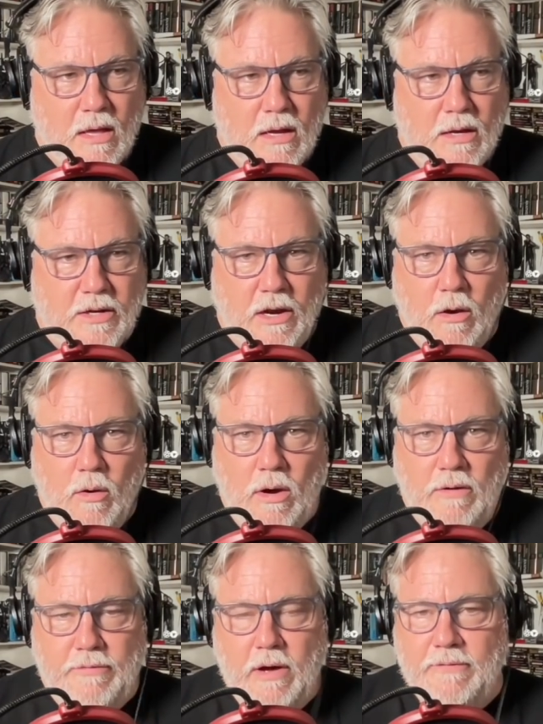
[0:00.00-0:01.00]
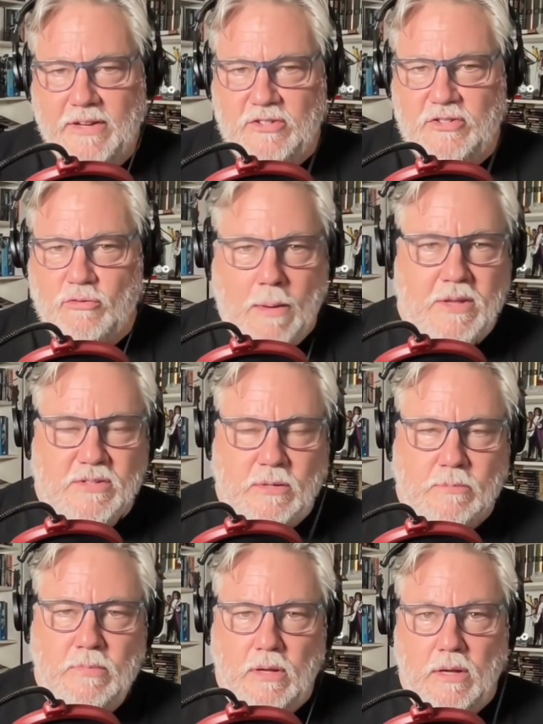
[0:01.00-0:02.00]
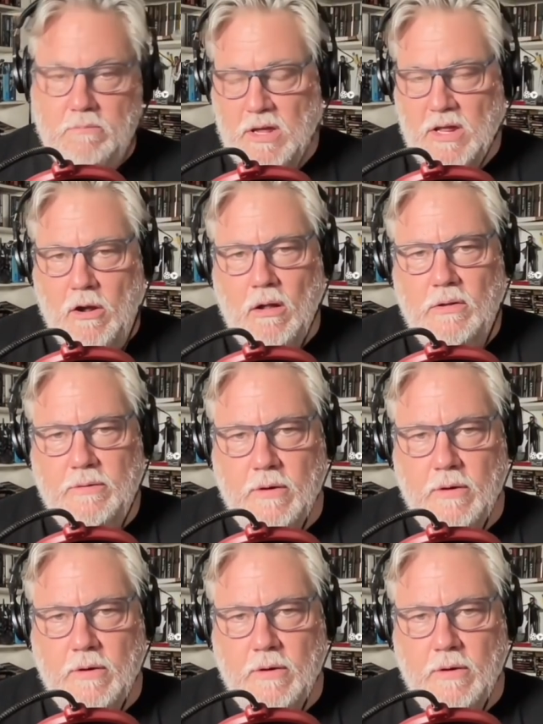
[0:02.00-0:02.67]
you know, of extremism in all